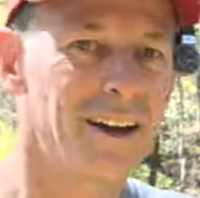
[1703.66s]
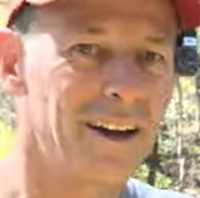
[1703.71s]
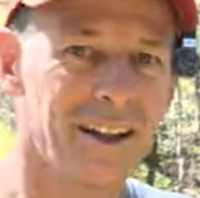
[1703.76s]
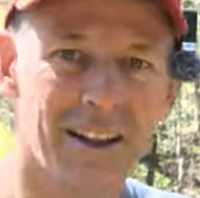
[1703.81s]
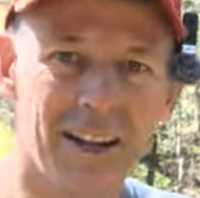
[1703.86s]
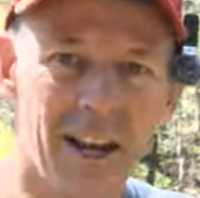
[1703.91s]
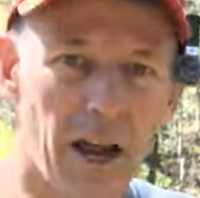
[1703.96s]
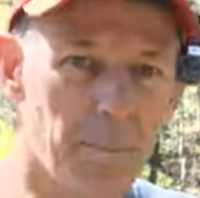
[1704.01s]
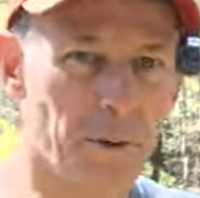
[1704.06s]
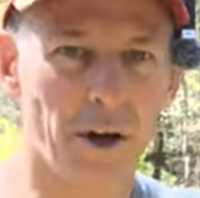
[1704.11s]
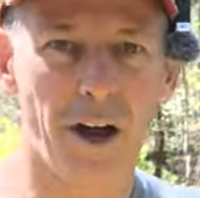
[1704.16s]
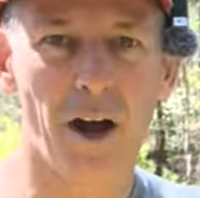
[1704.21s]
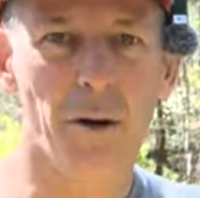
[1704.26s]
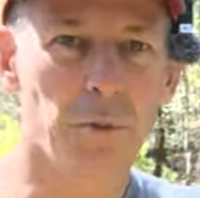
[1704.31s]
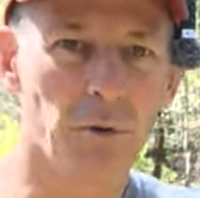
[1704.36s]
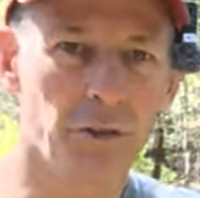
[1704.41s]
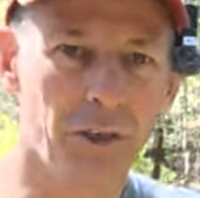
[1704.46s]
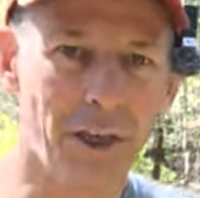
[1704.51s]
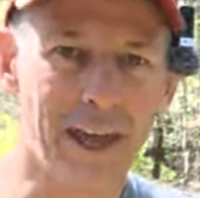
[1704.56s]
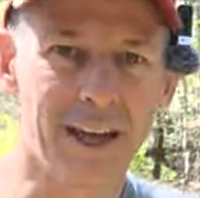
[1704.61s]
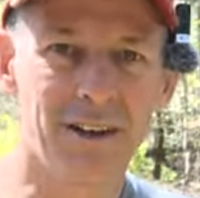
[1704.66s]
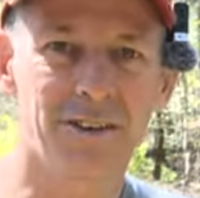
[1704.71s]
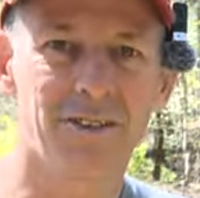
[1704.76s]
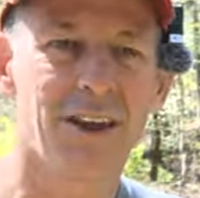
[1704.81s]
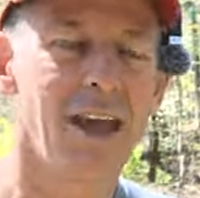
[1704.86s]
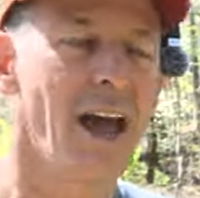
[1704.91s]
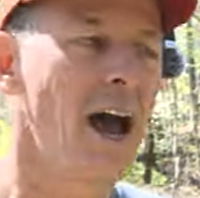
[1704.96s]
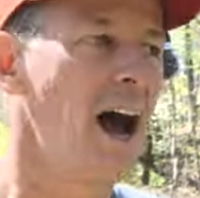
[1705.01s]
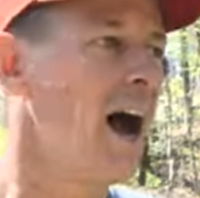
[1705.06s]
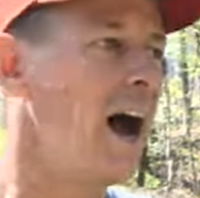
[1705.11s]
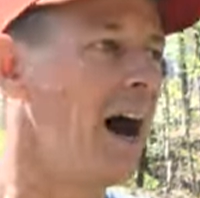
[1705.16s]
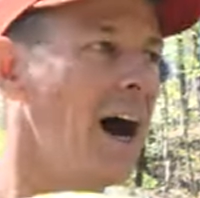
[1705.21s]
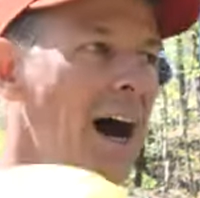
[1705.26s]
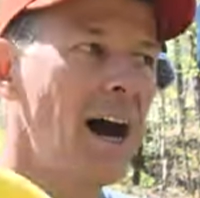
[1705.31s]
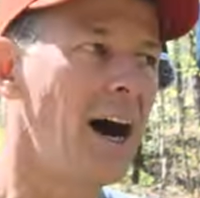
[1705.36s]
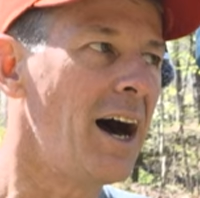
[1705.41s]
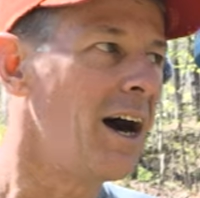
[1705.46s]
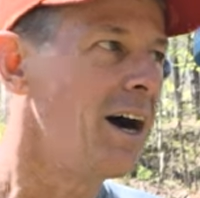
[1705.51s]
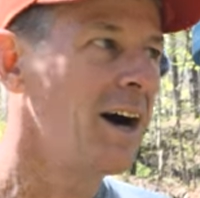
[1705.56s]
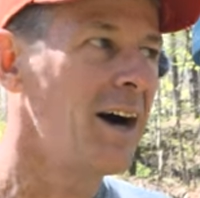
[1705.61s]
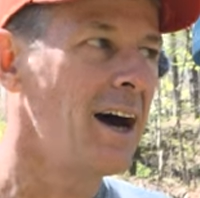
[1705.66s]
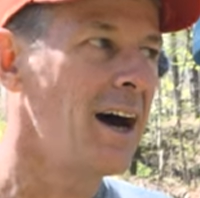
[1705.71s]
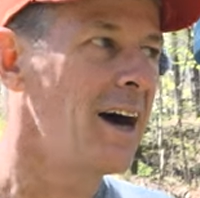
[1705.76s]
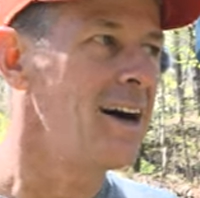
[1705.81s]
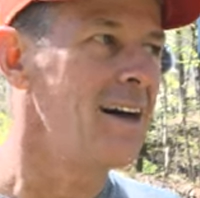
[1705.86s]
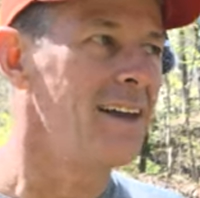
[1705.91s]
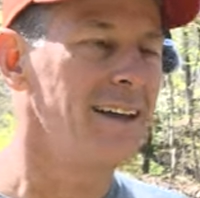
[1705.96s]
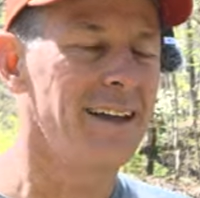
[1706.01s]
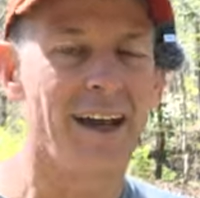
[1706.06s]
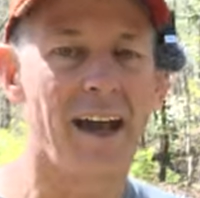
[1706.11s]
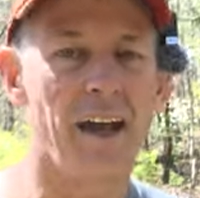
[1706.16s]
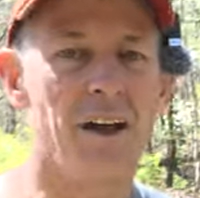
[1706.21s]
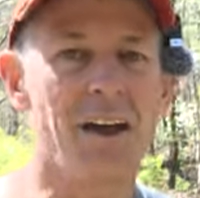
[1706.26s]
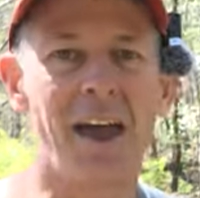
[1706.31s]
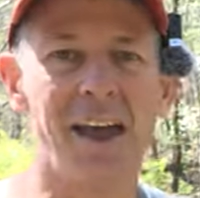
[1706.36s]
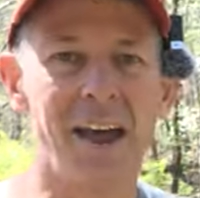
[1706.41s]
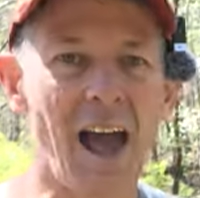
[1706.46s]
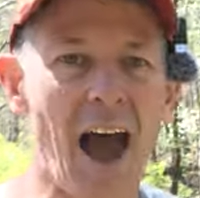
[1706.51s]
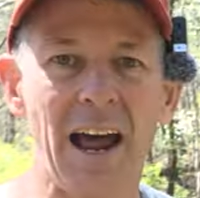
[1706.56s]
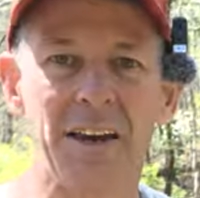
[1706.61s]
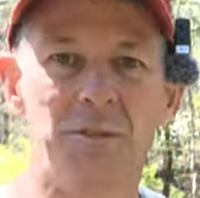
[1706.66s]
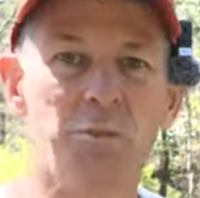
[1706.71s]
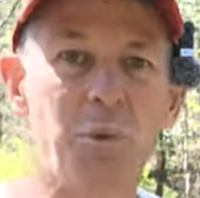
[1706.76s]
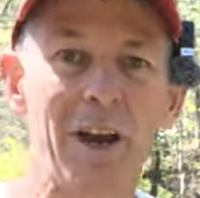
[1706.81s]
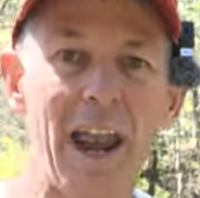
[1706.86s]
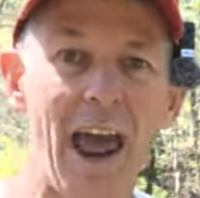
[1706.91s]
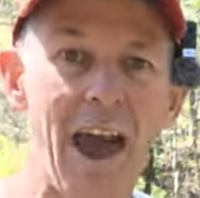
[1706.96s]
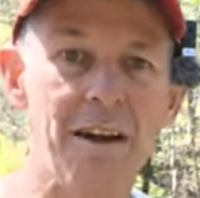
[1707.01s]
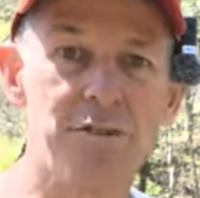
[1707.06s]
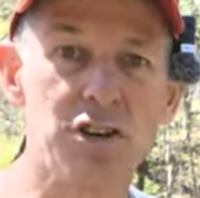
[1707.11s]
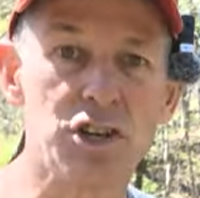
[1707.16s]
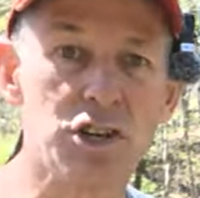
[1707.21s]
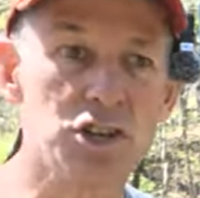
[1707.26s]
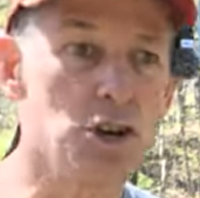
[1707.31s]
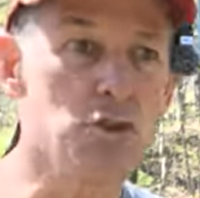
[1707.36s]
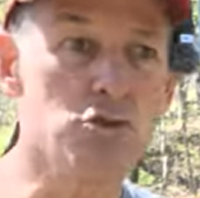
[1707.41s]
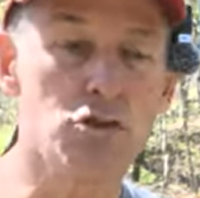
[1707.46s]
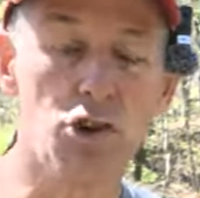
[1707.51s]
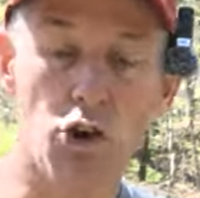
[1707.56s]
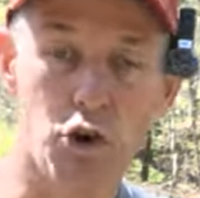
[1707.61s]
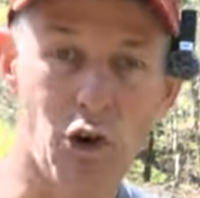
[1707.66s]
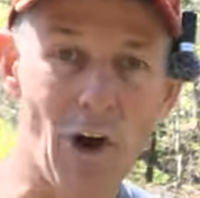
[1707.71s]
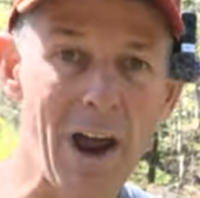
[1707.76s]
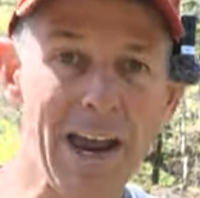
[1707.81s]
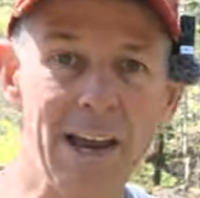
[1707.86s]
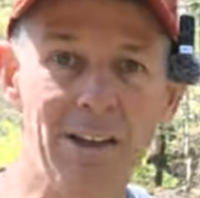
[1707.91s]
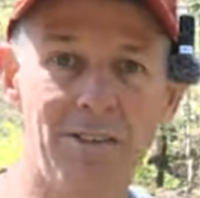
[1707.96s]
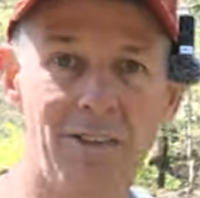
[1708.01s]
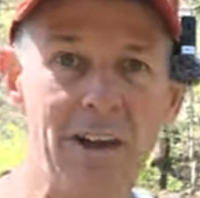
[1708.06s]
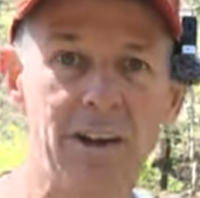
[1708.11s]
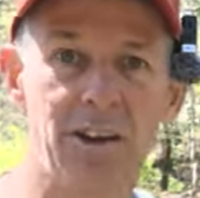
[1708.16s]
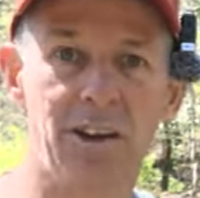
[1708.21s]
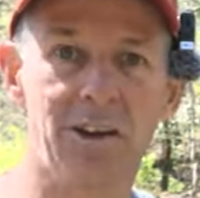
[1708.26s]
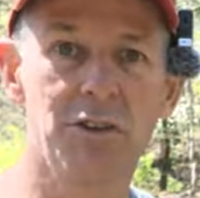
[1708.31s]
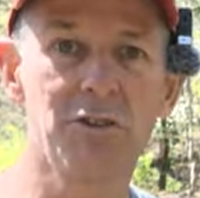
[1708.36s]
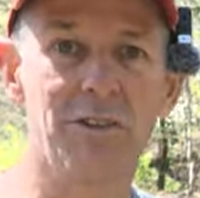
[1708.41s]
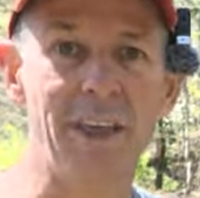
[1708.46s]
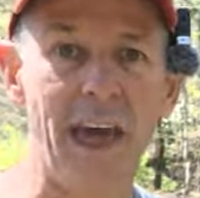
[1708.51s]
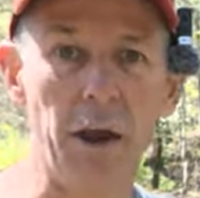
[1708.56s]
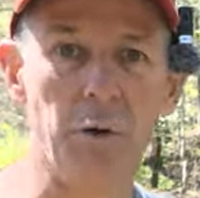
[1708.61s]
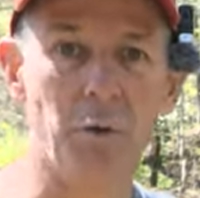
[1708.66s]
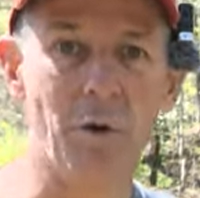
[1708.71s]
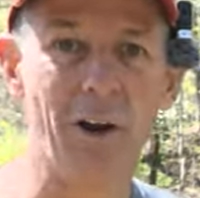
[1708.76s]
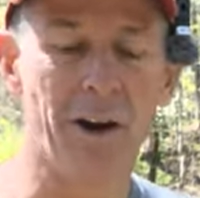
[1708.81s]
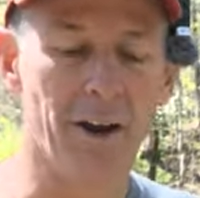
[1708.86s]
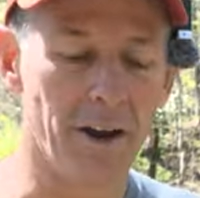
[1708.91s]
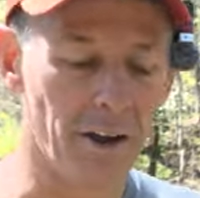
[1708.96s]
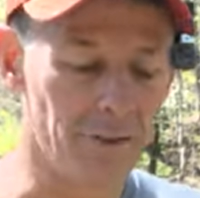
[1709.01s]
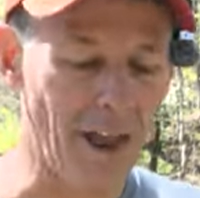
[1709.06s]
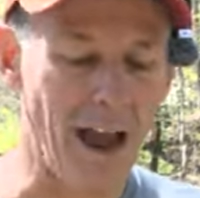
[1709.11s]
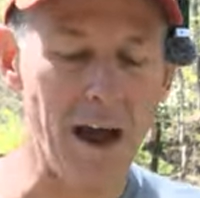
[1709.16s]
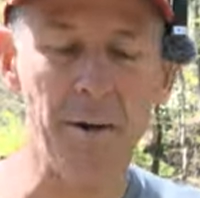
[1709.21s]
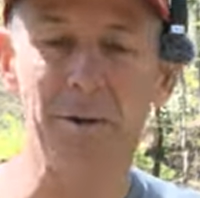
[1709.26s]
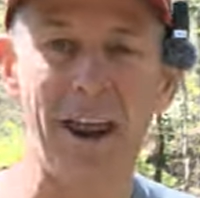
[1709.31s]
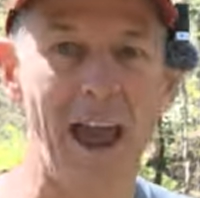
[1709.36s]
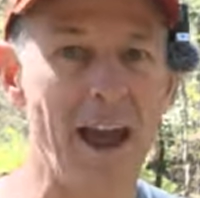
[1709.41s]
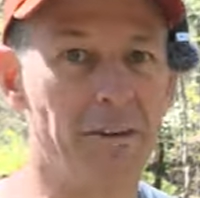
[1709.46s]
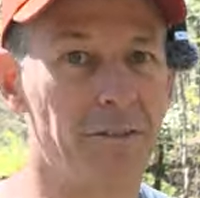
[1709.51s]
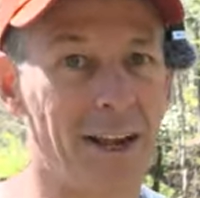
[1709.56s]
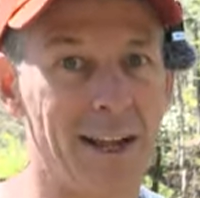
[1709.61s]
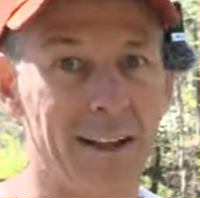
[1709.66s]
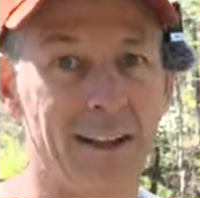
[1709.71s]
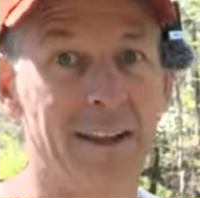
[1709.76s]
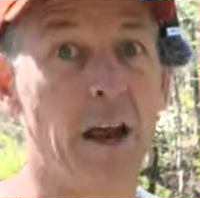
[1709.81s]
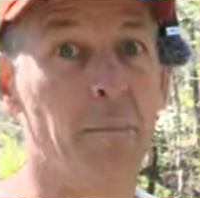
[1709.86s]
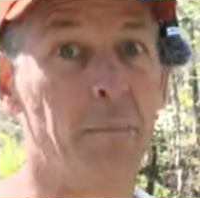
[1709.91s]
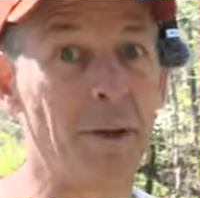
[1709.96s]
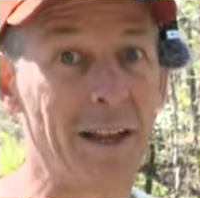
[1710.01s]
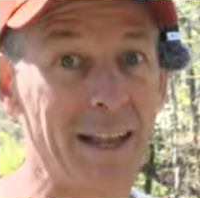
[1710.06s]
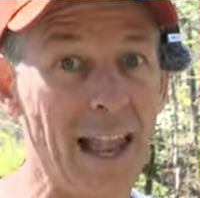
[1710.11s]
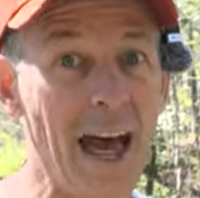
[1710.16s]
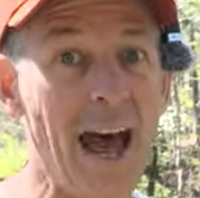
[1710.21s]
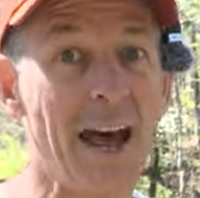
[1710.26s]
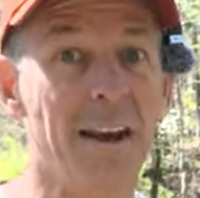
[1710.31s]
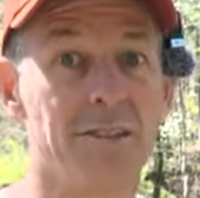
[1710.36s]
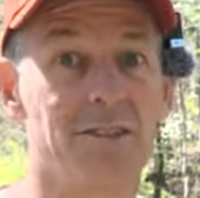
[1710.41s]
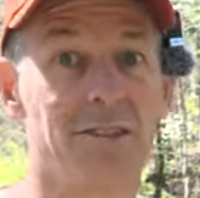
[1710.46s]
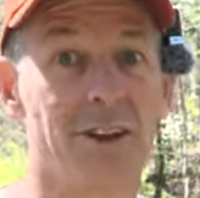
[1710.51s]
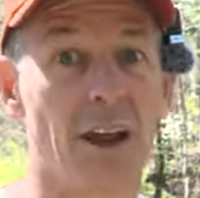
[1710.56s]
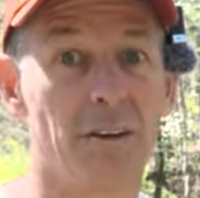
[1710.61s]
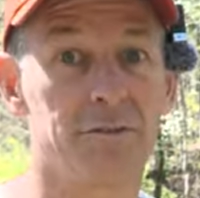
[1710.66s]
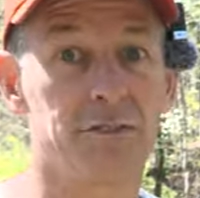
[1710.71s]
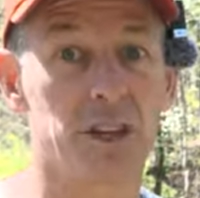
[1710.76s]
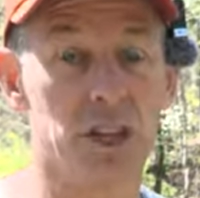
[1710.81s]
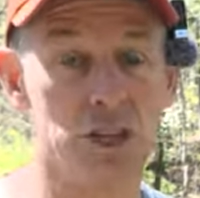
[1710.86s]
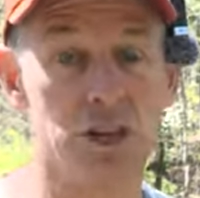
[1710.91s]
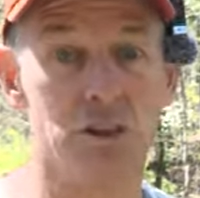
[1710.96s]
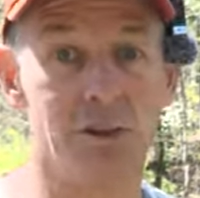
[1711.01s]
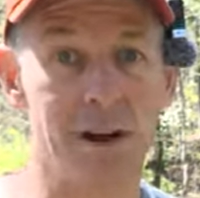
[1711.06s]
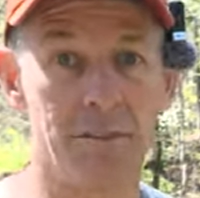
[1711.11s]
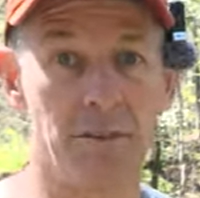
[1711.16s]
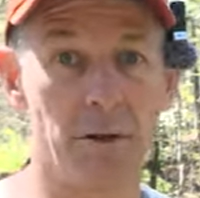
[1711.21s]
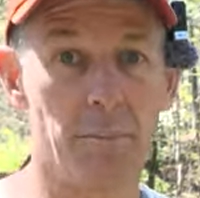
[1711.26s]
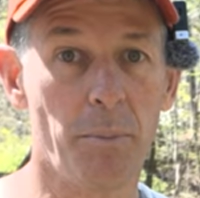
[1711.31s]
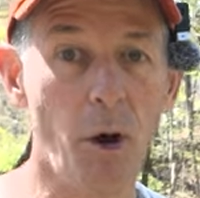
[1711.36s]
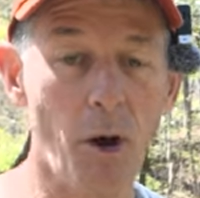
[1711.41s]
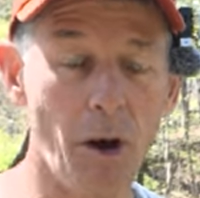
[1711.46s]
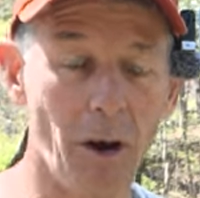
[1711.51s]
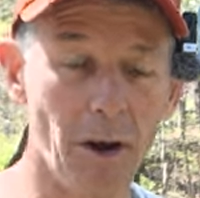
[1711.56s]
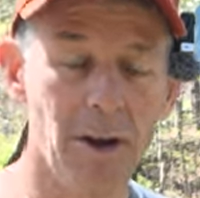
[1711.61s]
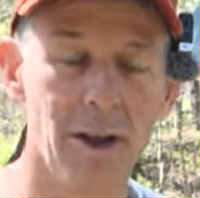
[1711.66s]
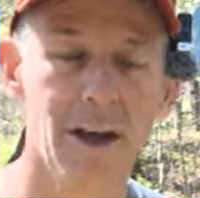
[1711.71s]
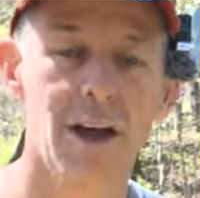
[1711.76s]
Clean up a couple things. I wouldn't have to shoot crazy to do that, whereas I would have to clean up a lot of stuff to shoot even par.